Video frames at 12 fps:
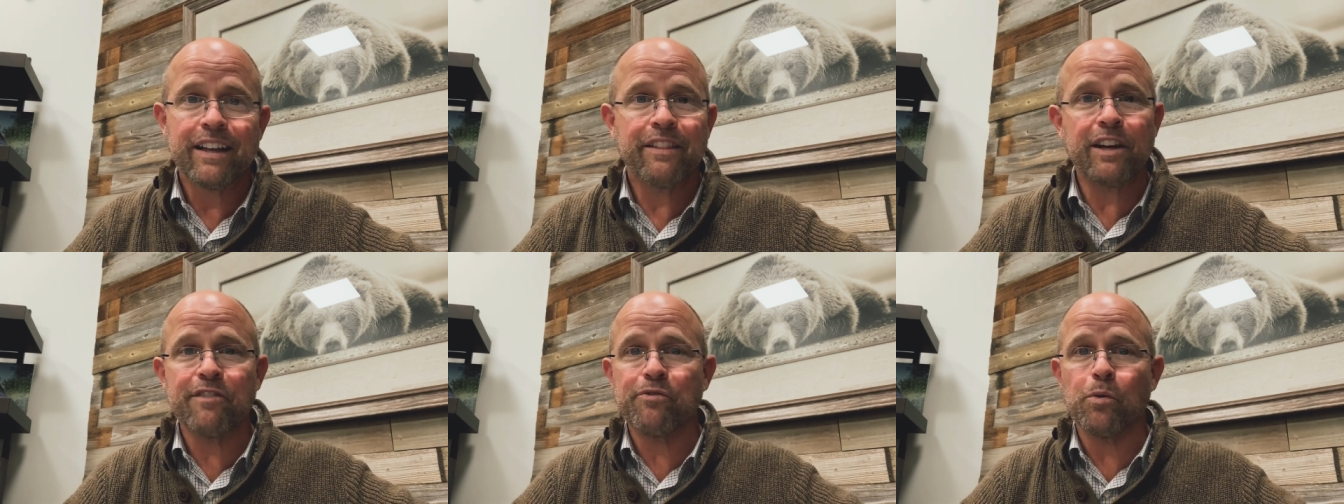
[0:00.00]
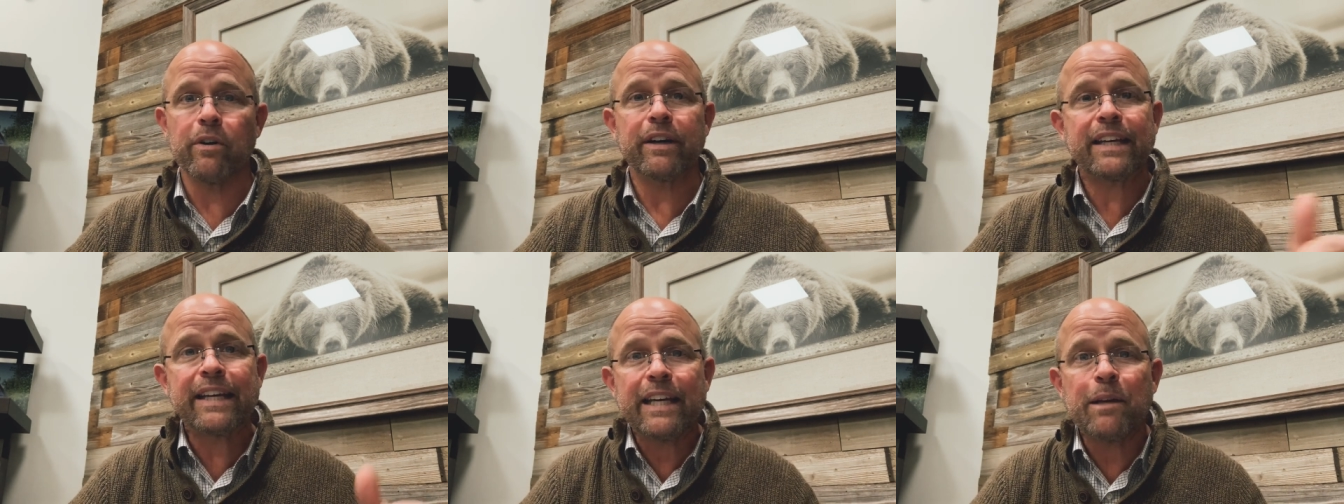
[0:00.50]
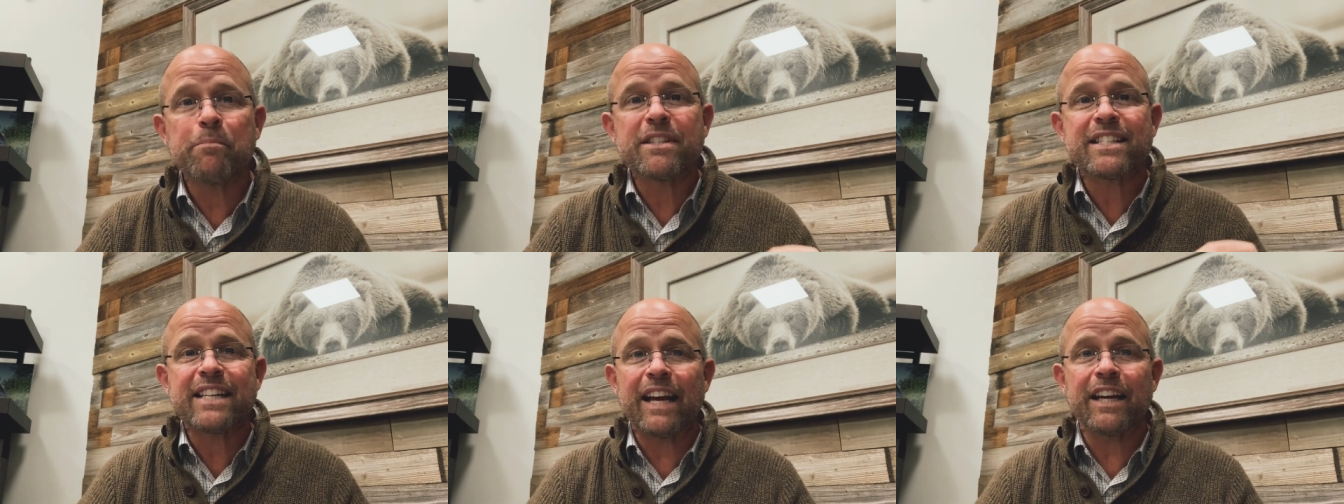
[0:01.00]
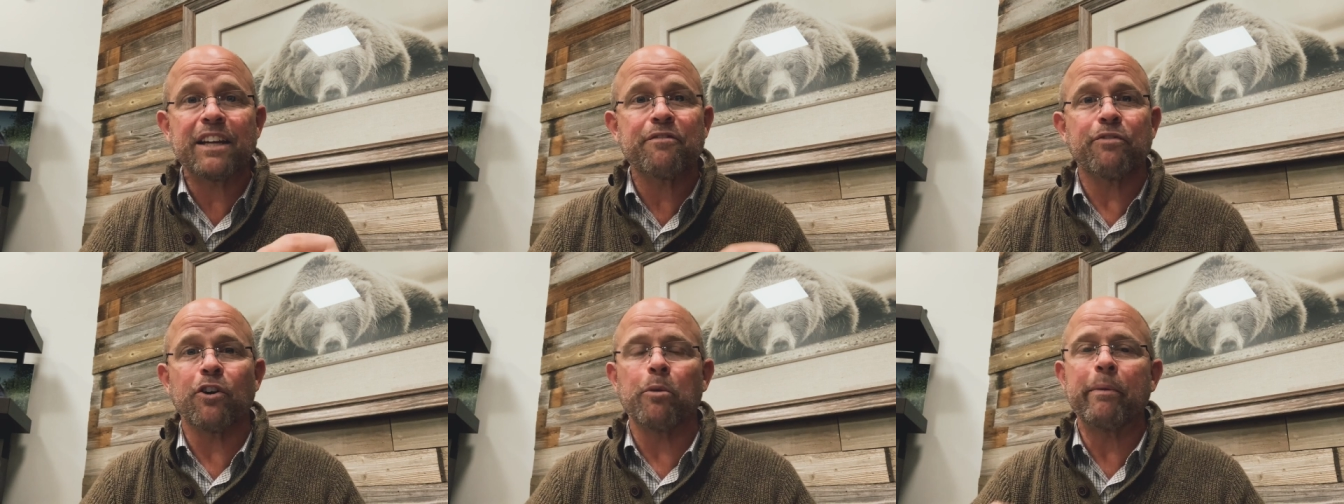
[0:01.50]
Therefore, keep standing
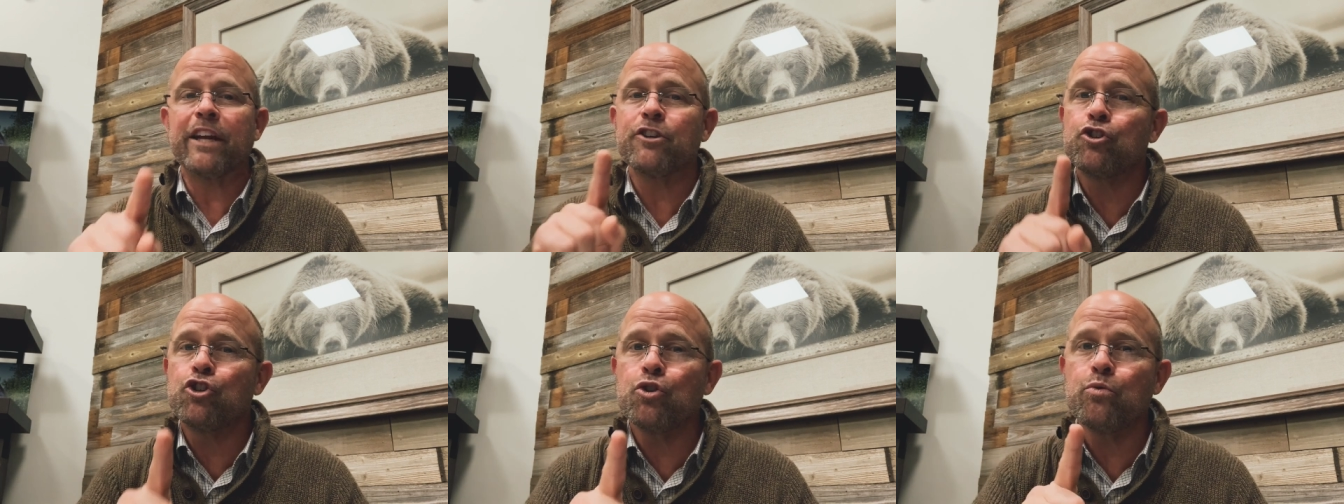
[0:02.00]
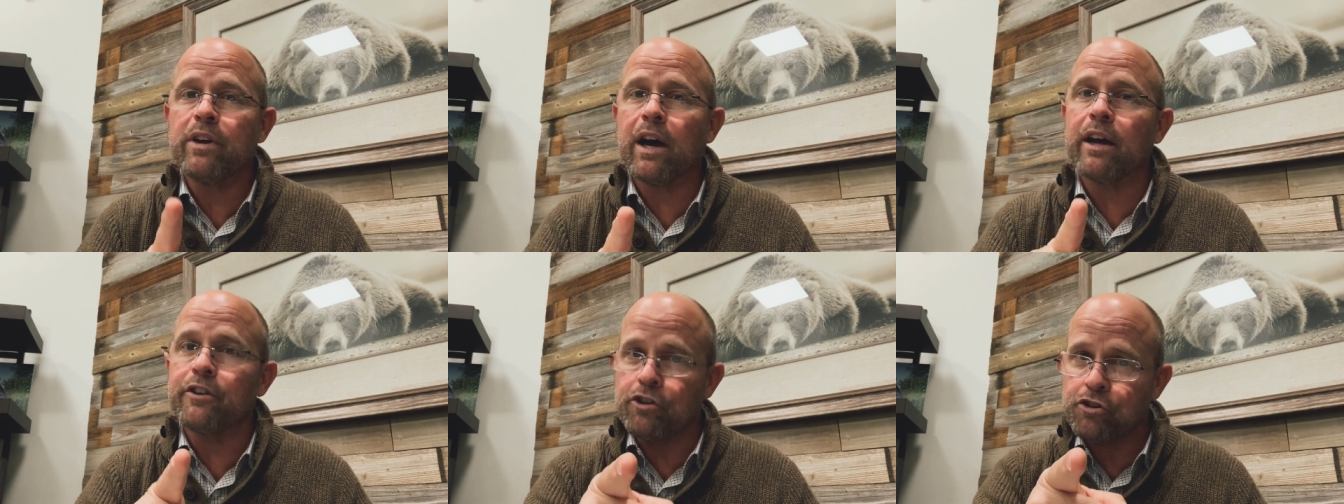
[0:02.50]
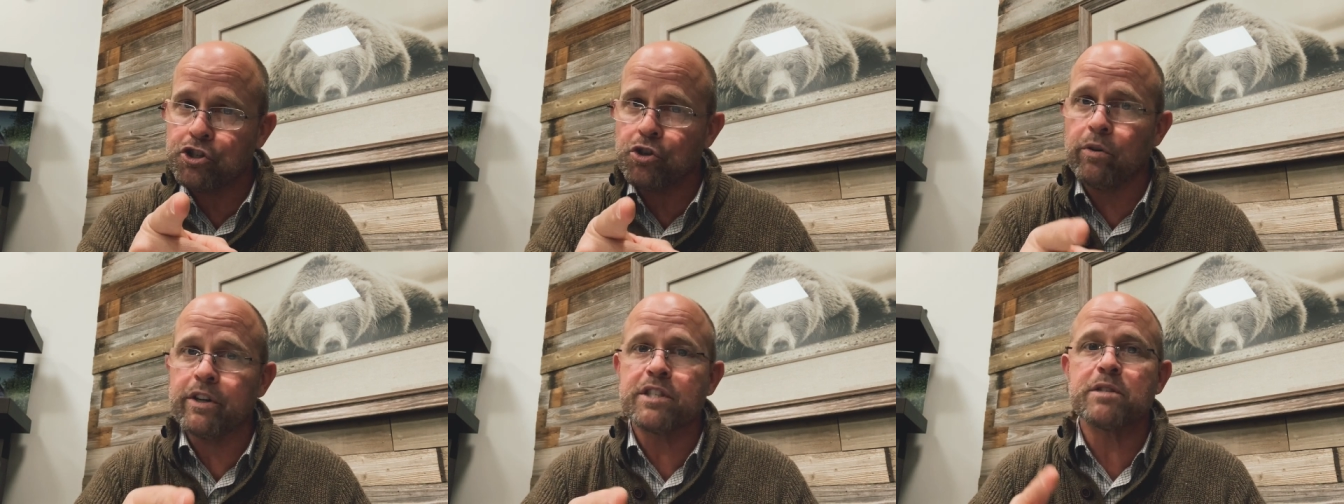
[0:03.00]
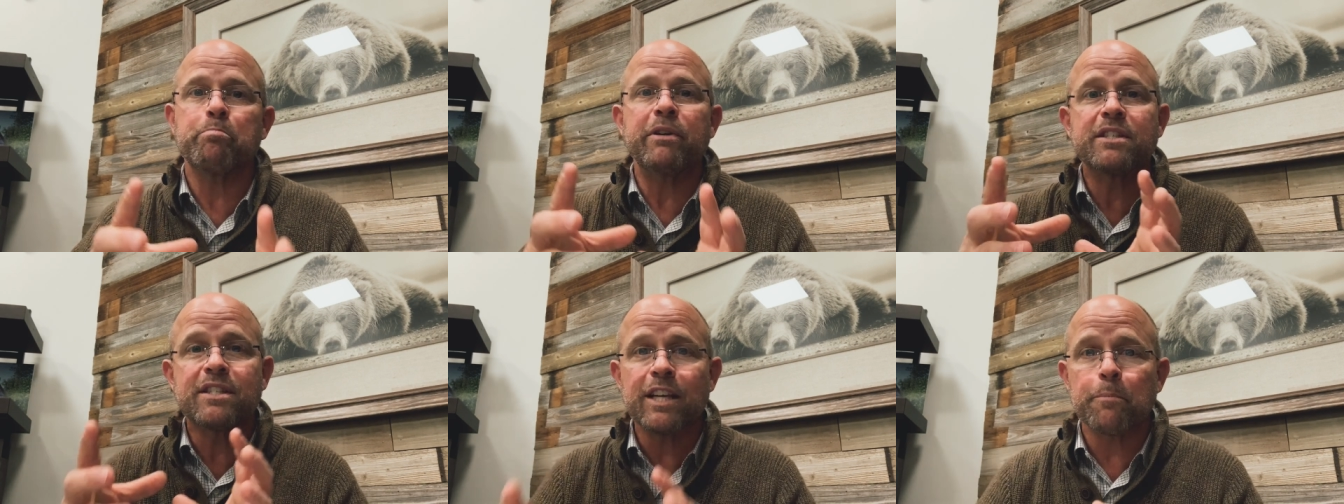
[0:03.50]
firm and do not, your choice, be
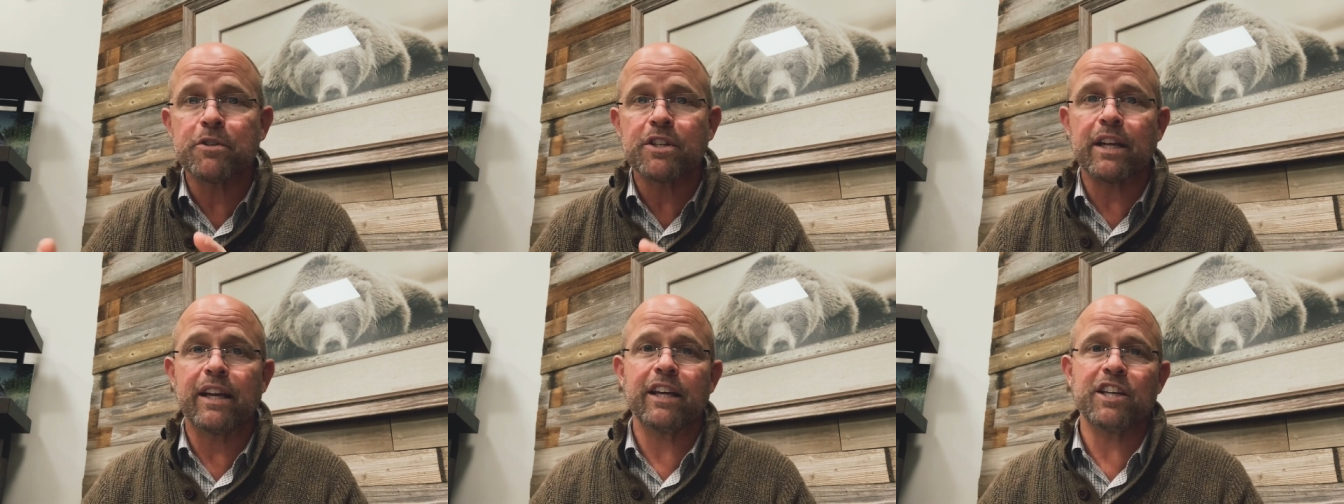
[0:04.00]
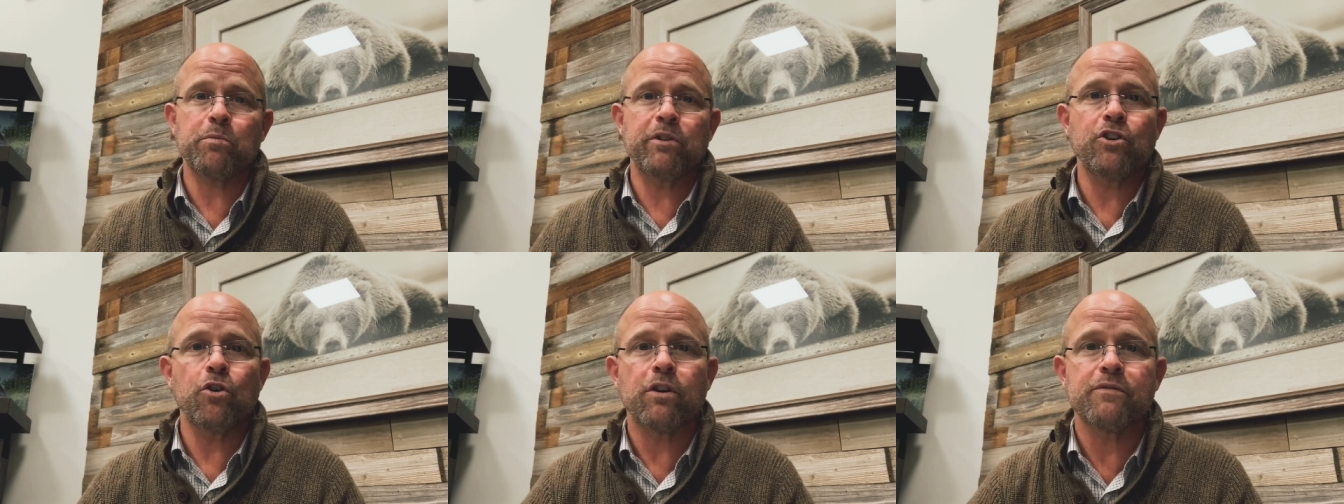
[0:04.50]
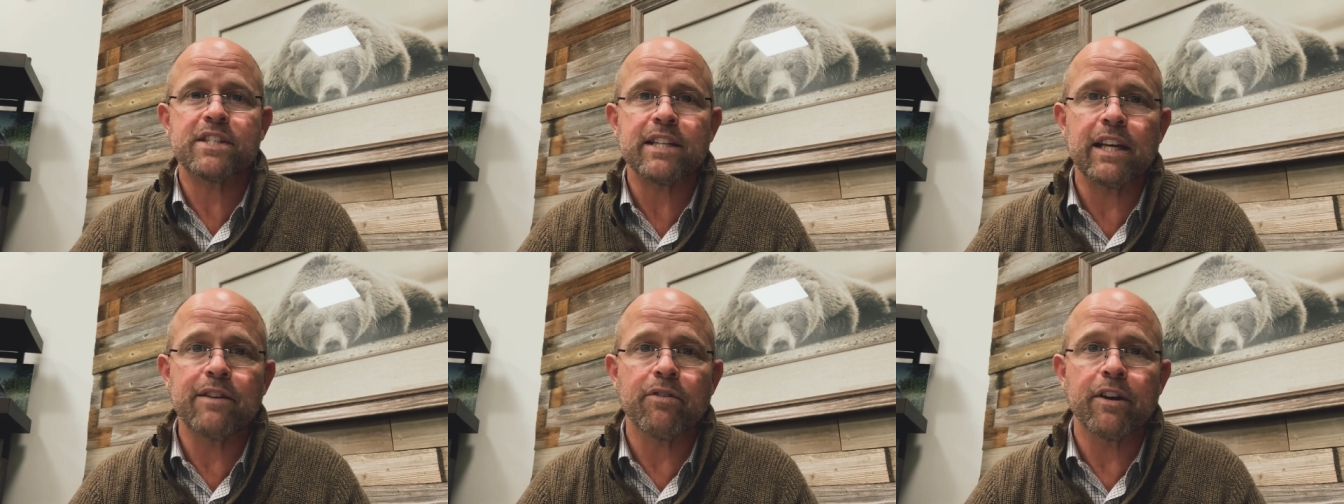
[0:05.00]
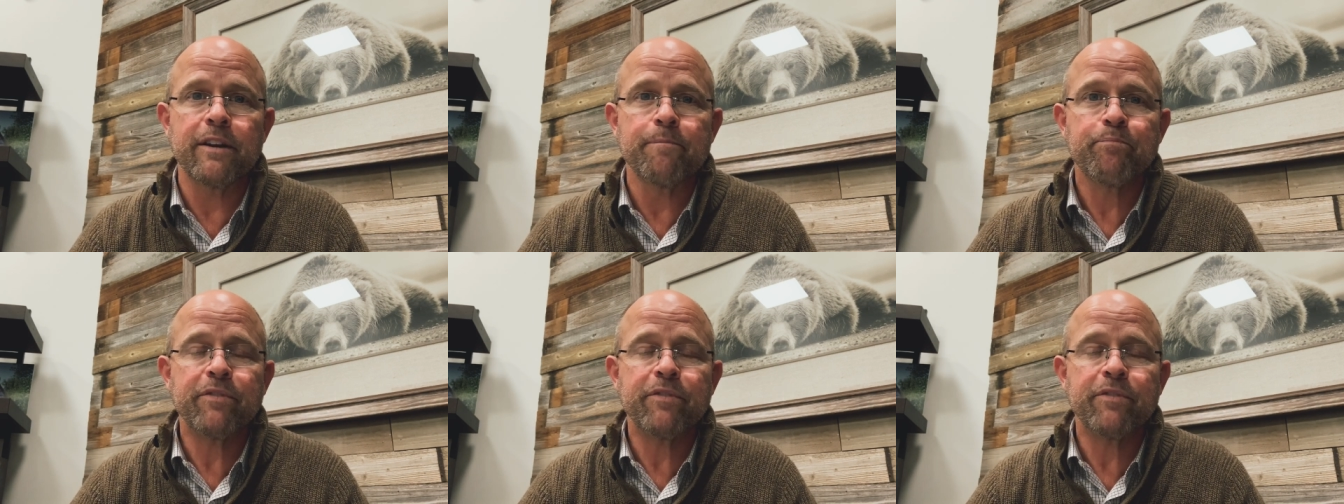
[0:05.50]
subject again to a yoke of slavery.